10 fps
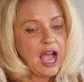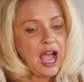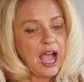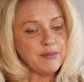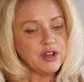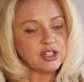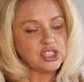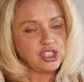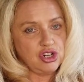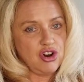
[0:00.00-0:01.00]
I'm not
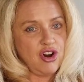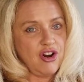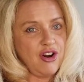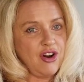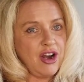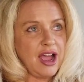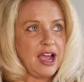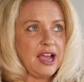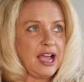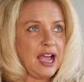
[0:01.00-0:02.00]
sure
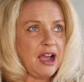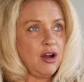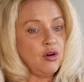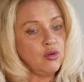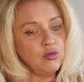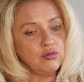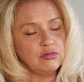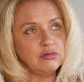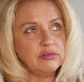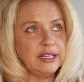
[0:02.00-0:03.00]
how
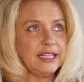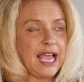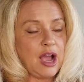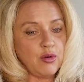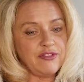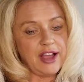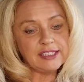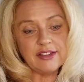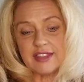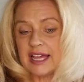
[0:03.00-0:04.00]

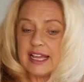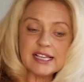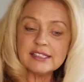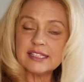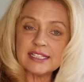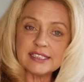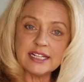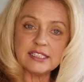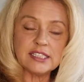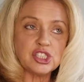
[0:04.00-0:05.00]
effective that is, the
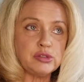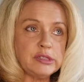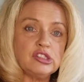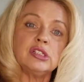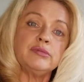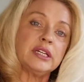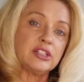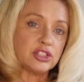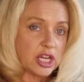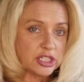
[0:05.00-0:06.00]
extended distribution, but
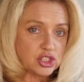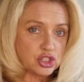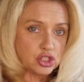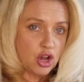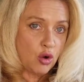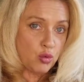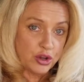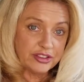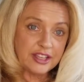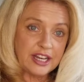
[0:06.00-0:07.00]
it's sure
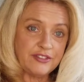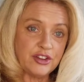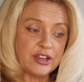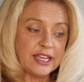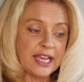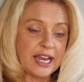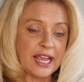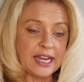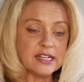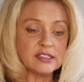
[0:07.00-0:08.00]
worth it if you can get
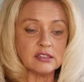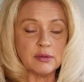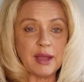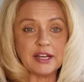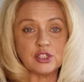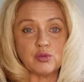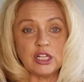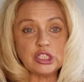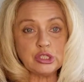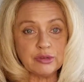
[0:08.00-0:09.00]
in, so you might as well
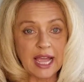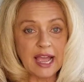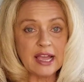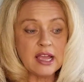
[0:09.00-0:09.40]
do that.